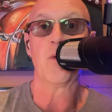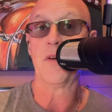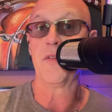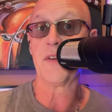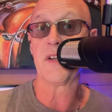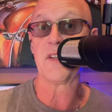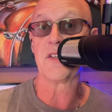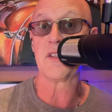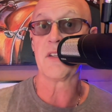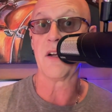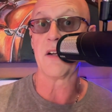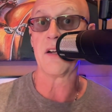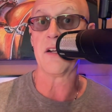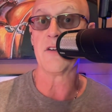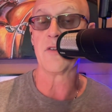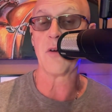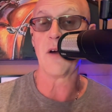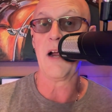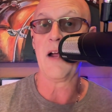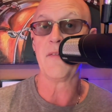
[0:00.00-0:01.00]
get stuck in
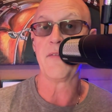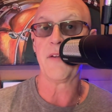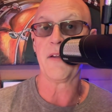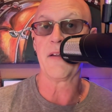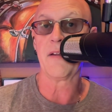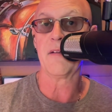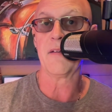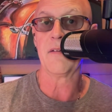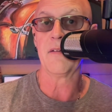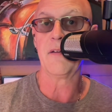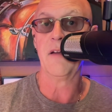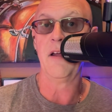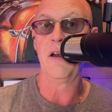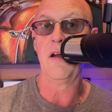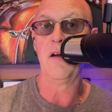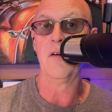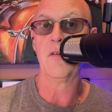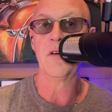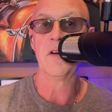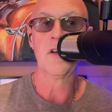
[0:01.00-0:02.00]
traffic?
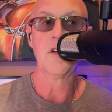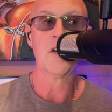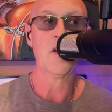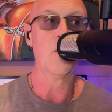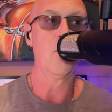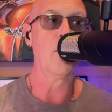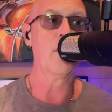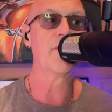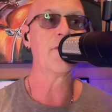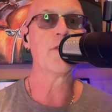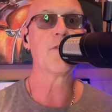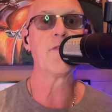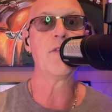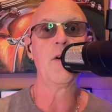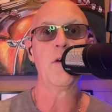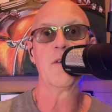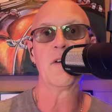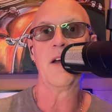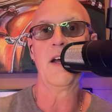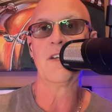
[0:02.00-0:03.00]
What if your
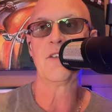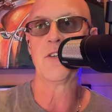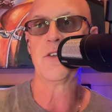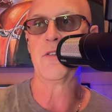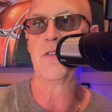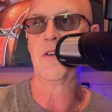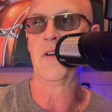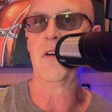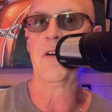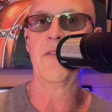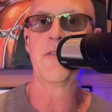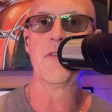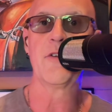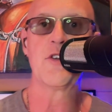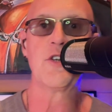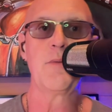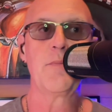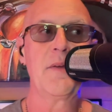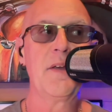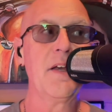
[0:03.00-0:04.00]
phone dies and you don't have
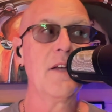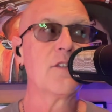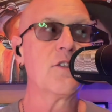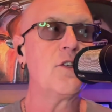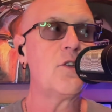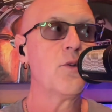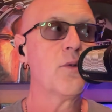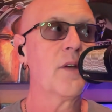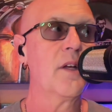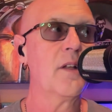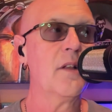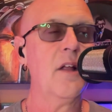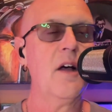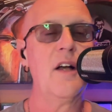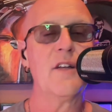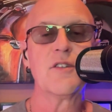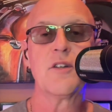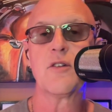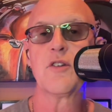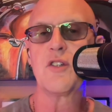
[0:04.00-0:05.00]
your GPS and you get
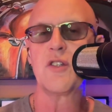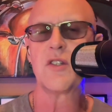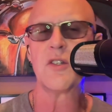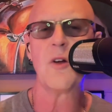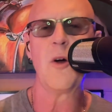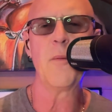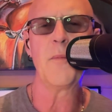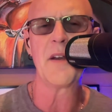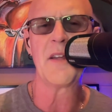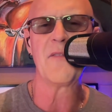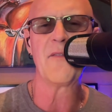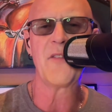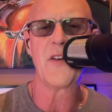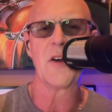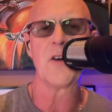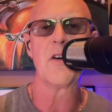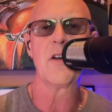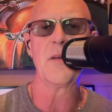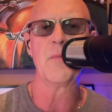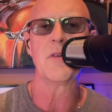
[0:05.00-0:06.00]
lost? There's so many
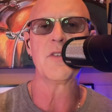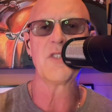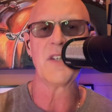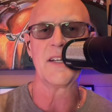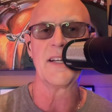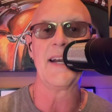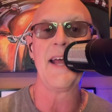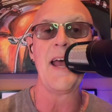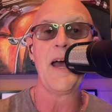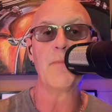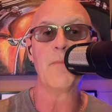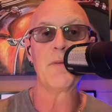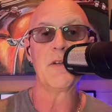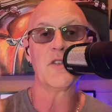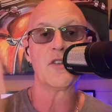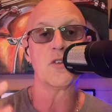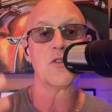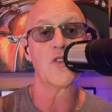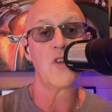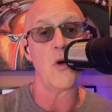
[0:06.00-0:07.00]
variables that can happen.
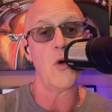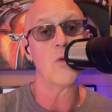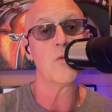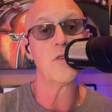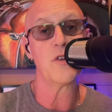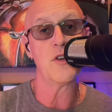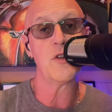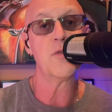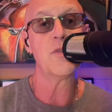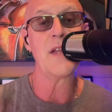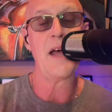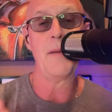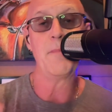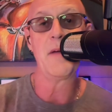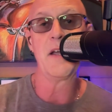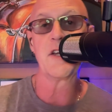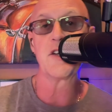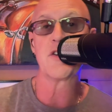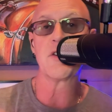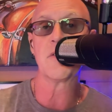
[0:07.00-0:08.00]
So don't do that.
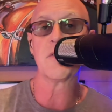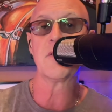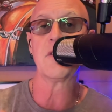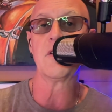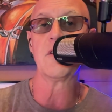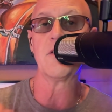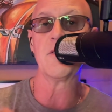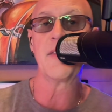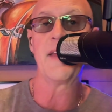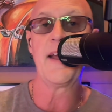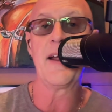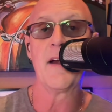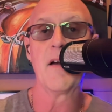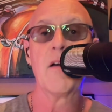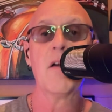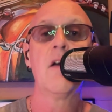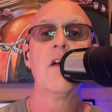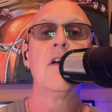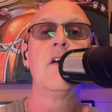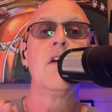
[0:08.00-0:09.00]
Make sure that you're there.
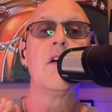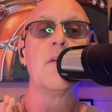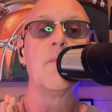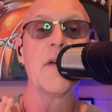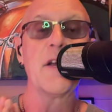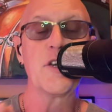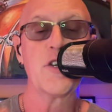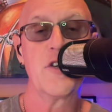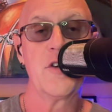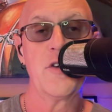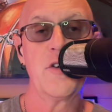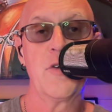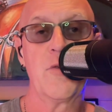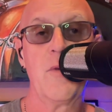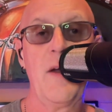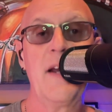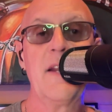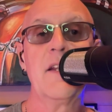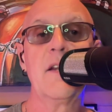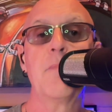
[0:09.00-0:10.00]
Make sure you're
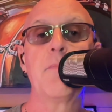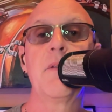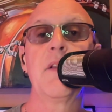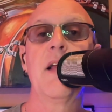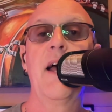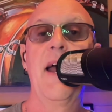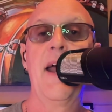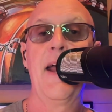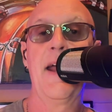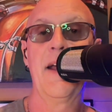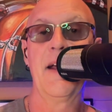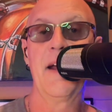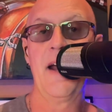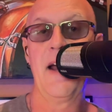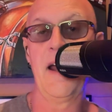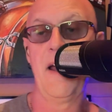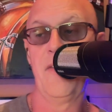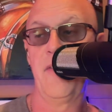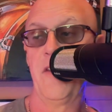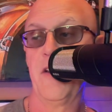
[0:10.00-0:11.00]
ready to play
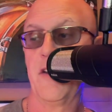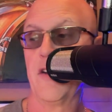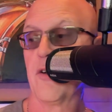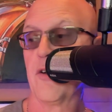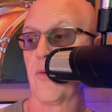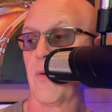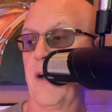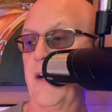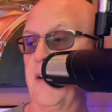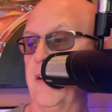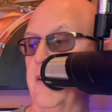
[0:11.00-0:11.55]
and that you're ready to